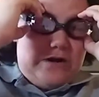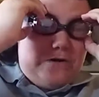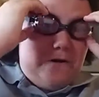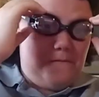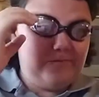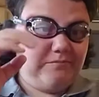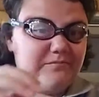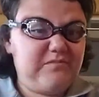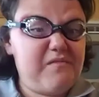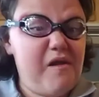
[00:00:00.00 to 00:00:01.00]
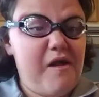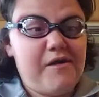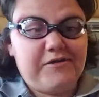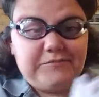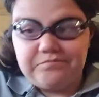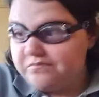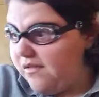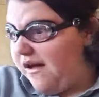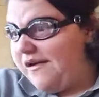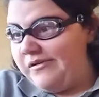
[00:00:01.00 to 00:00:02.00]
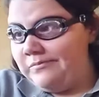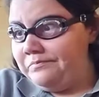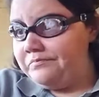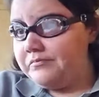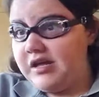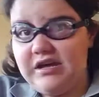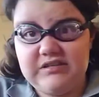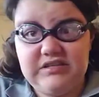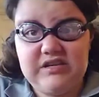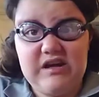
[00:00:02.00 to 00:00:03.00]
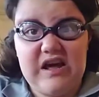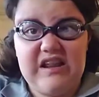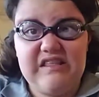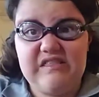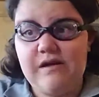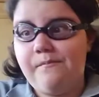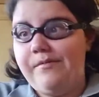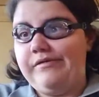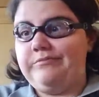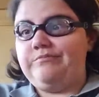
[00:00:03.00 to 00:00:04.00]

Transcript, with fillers: Okay. Um, can't see anything, but